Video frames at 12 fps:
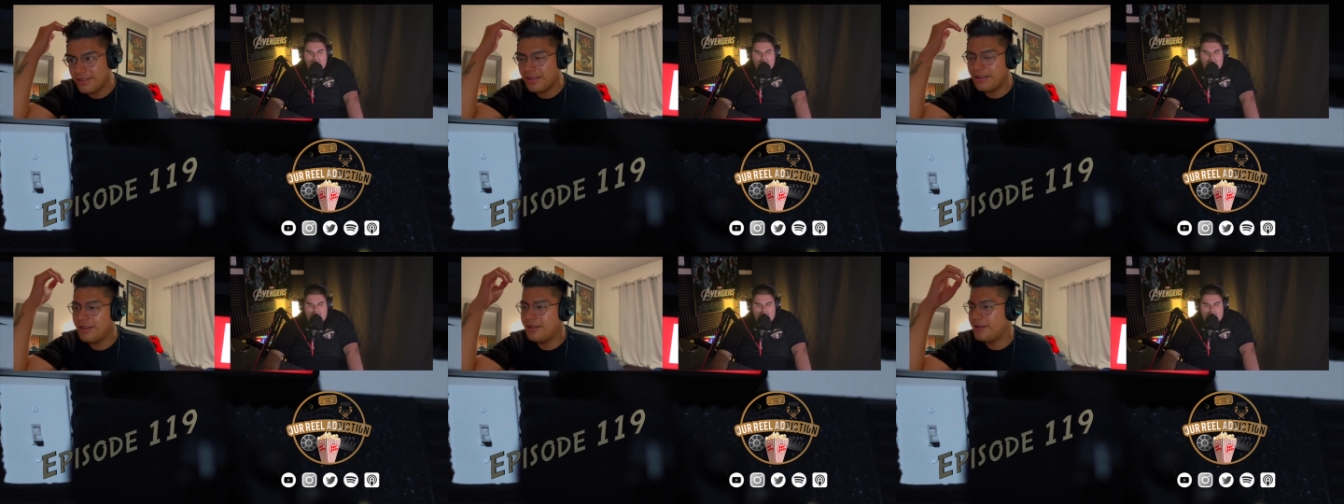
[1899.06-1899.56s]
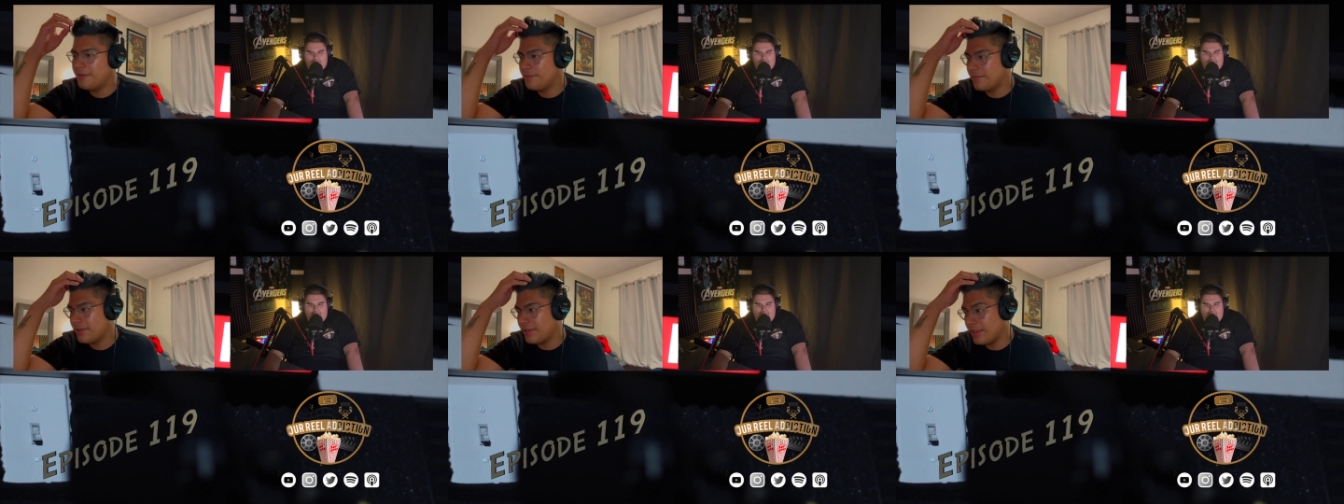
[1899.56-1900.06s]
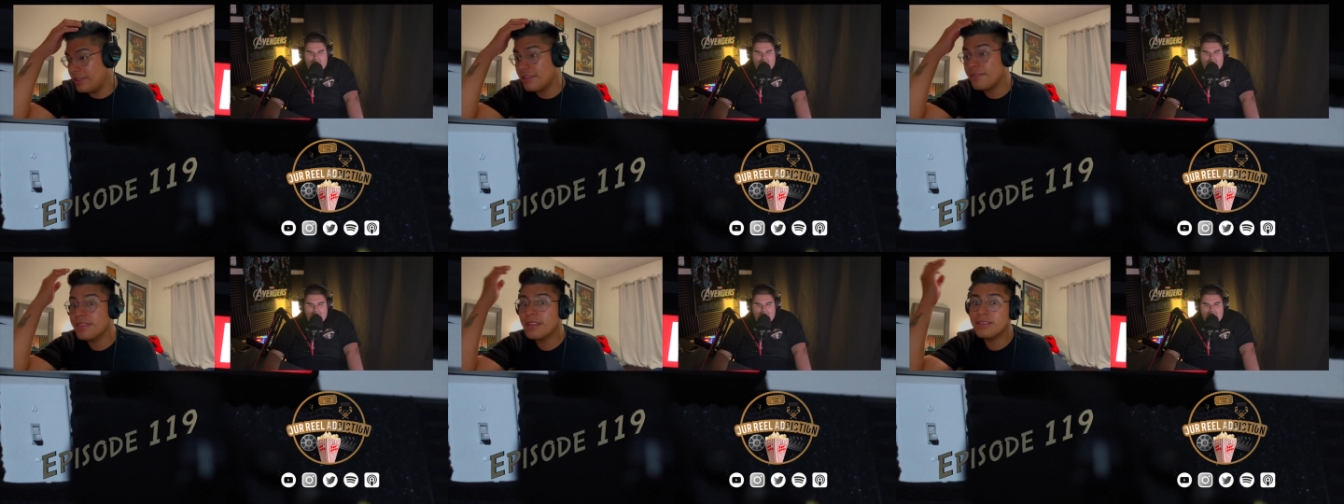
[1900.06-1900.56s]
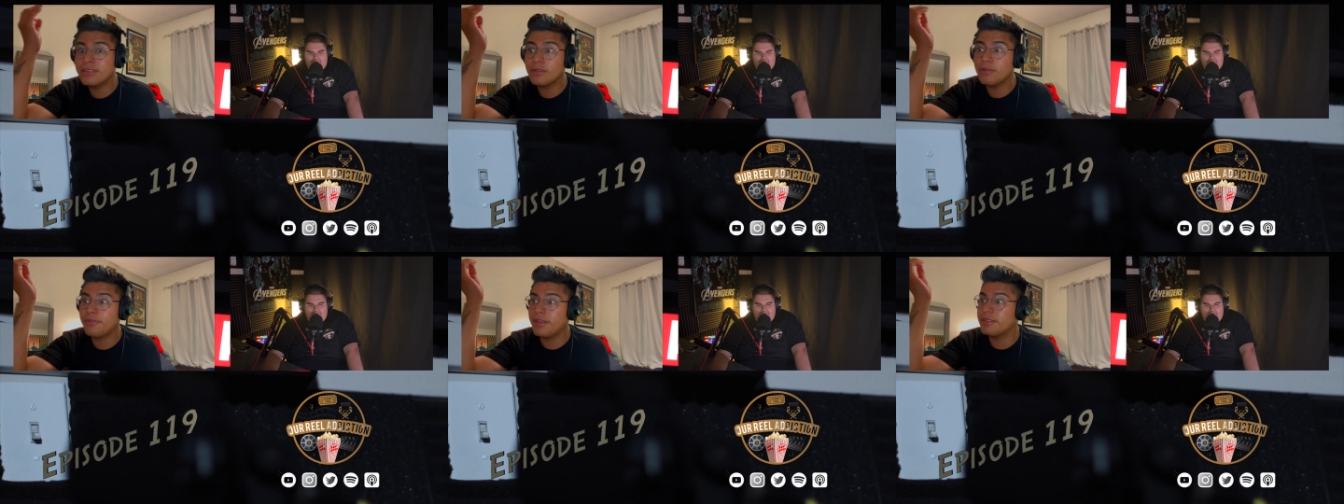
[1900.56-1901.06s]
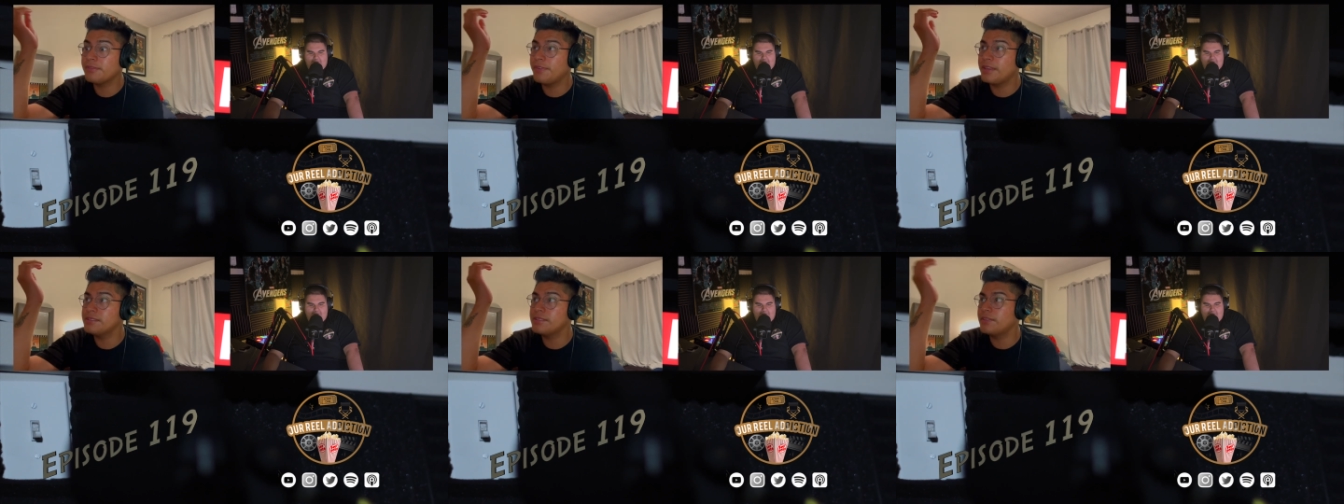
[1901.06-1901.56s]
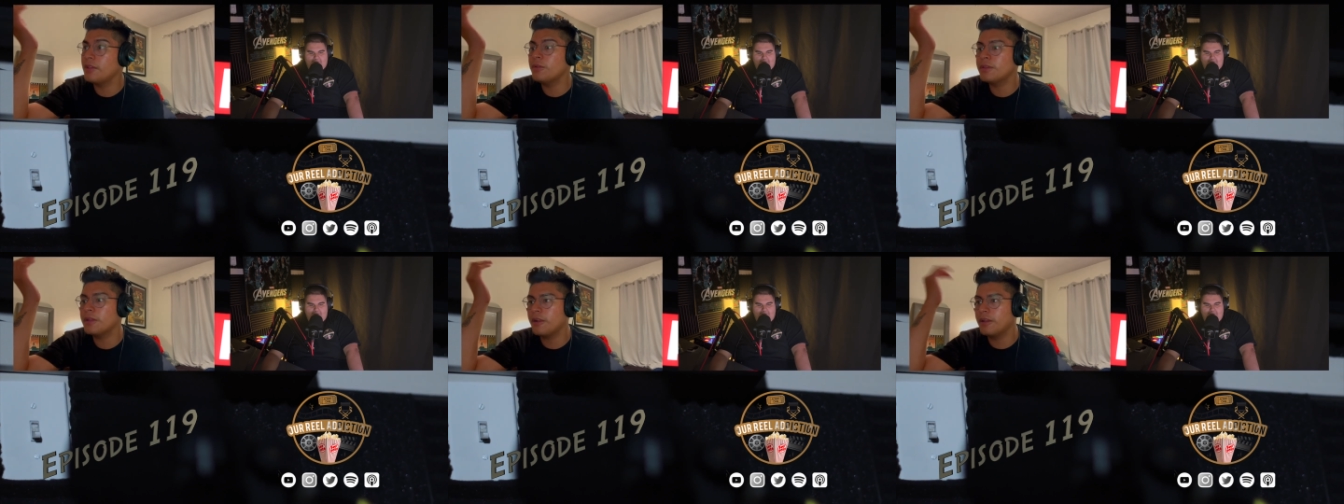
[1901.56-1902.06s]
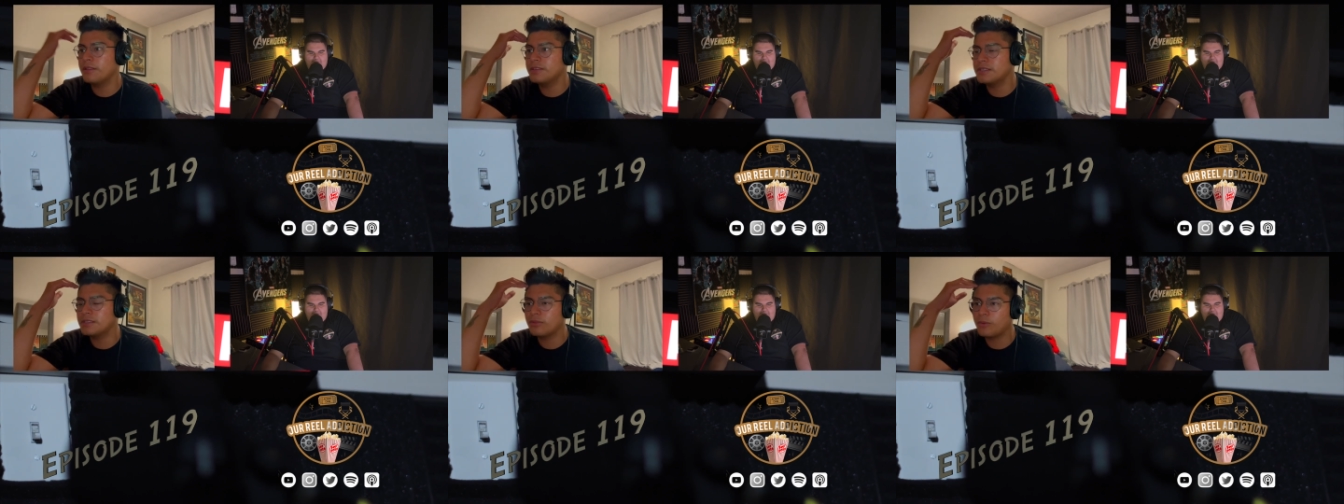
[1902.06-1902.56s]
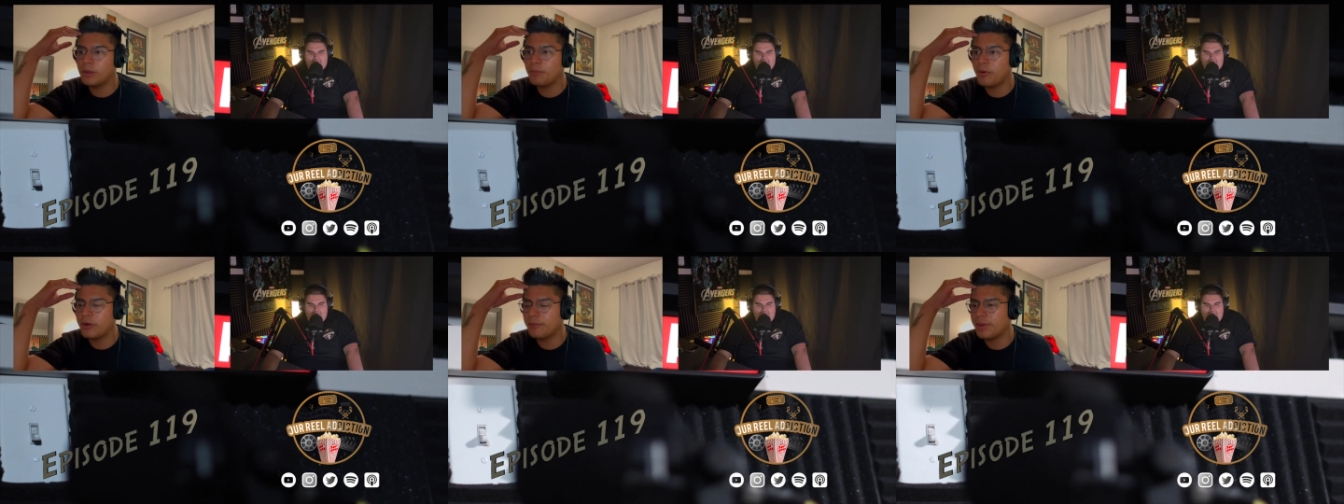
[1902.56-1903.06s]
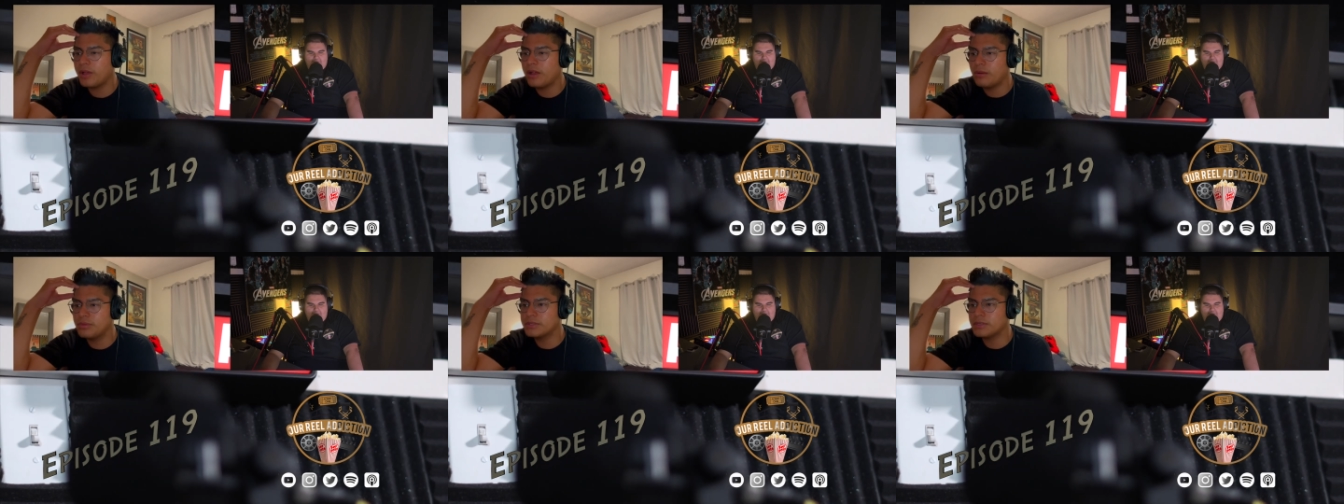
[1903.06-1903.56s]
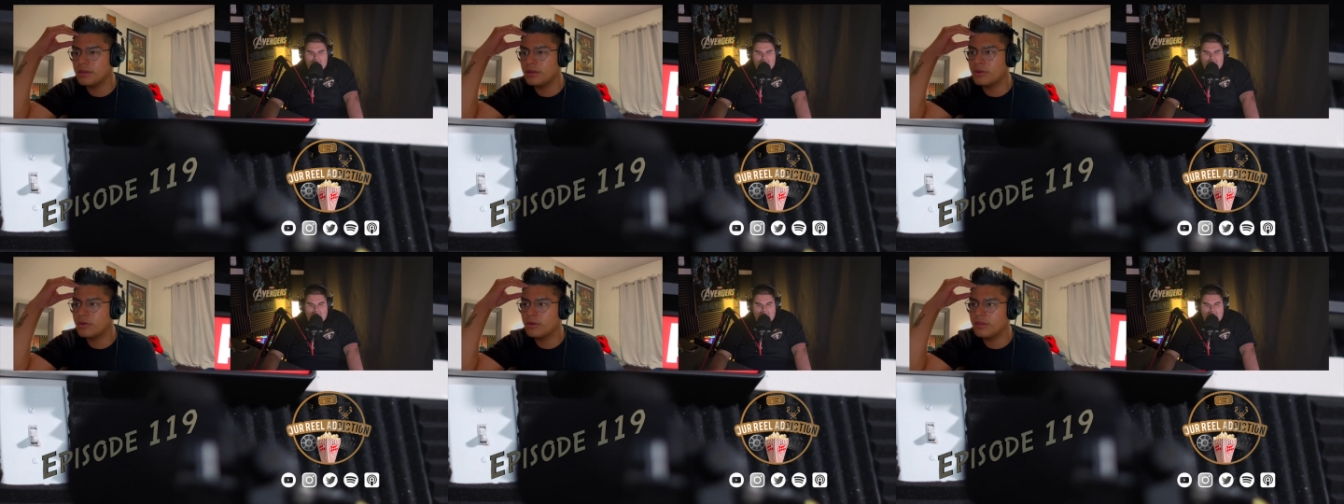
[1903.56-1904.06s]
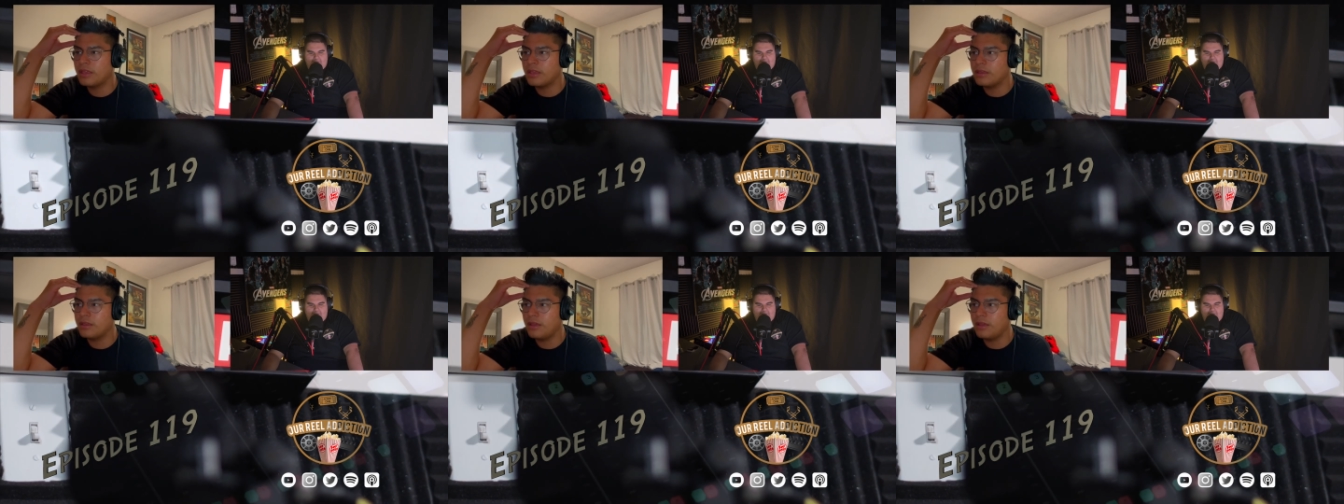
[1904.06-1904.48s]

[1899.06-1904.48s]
And even then, till fans still tearing season 3 apart about how it was like